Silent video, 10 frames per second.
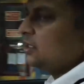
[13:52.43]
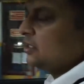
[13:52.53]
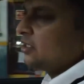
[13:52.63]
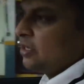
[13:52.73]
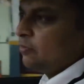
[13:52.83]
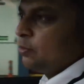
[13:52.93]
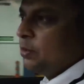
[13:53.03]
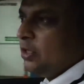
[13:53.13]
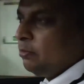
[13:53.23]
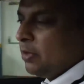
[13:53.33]
the other thing would
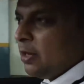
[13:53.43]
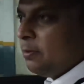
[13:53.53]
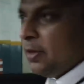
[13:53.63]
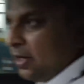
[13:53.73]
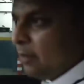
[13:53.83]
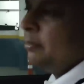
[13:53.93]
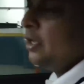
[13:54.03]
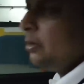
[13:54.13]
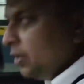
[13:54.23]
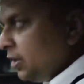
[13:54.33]
be maybe
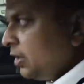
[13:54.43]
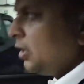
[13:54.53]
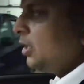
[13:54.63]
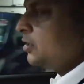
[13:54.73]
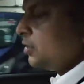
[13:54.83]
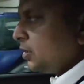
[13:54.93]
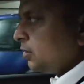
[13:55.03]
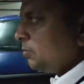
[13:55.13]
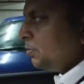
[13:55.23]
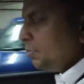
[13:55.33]

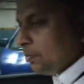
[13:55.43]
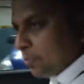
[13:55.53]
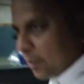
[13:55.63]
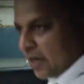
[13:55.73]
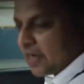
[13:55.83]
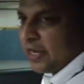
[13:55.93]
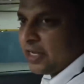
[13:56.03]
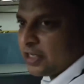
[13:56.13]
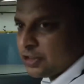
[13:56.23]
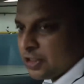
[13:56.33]
the
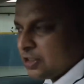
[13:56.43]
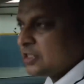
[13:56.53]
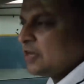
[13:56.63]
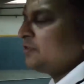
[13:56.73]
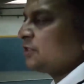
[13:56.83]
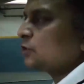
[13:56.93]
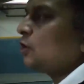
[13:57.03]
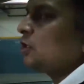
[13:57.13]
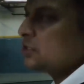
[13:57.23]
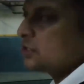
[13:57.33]
breakage and the services
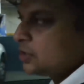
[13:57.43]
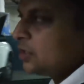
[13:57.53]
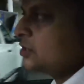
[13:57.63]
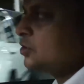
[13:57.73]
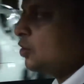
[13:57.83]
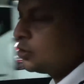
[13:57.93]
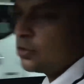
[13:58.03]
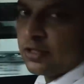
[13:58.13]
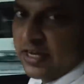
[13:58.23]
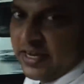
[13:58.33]
cost is also
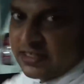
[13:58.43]
on the higher